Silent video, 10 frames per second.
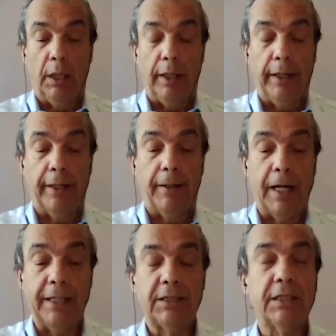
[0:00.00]

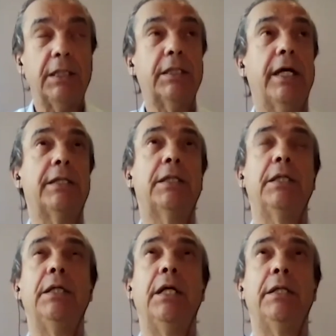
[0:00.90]
I think that
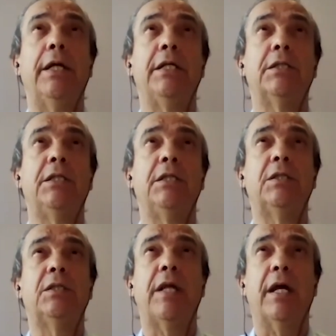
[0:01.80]
there is these
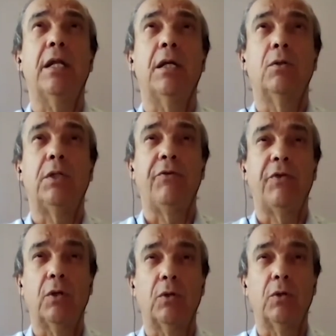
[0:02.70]
technical
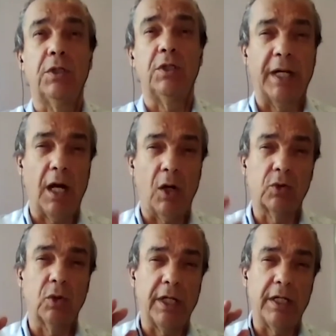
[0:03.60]
difficulties, but
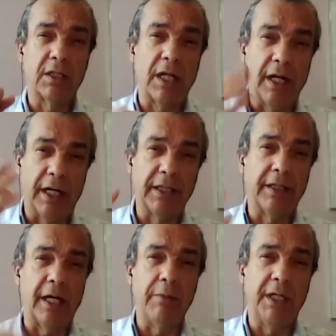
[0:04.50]
also there is
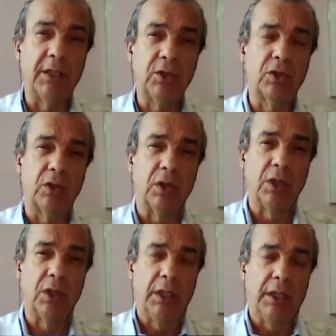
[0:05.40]
another dimension